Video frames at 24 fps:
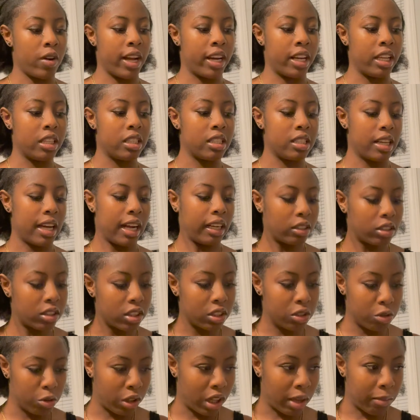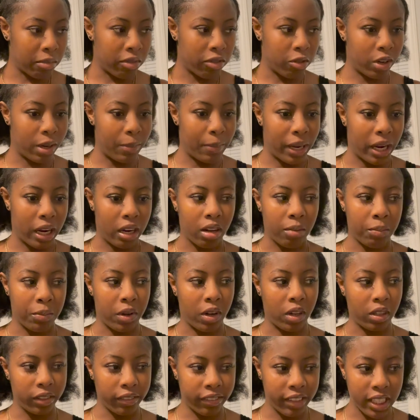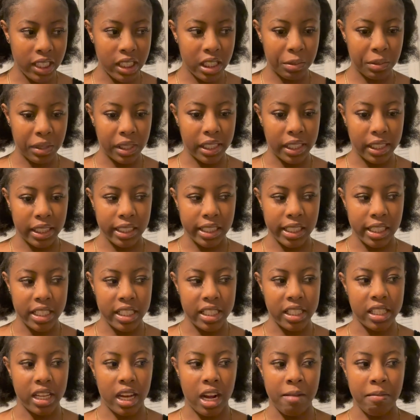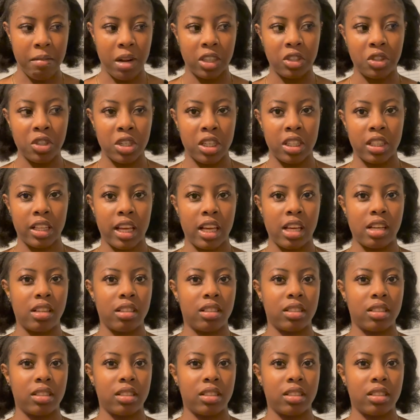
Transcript: I need to actually do that before I pack up all of this because I'm not going to like